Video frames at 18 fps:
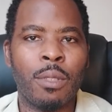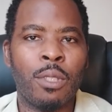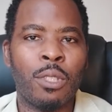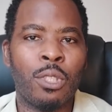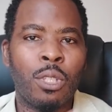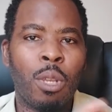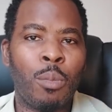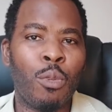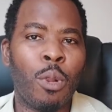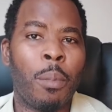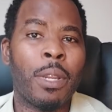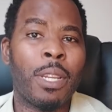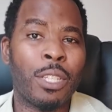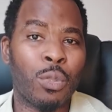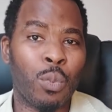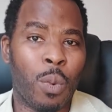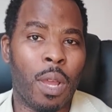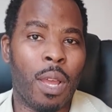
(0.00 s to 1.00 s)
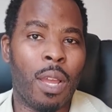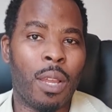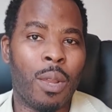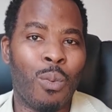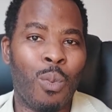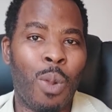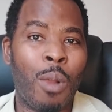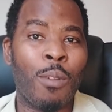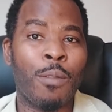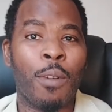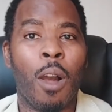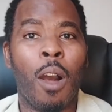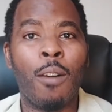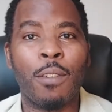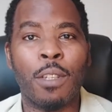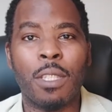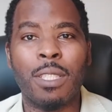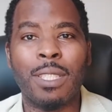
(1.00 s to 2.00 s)
Some remedies work, while with
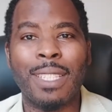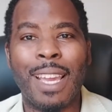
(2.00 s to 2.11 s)
others,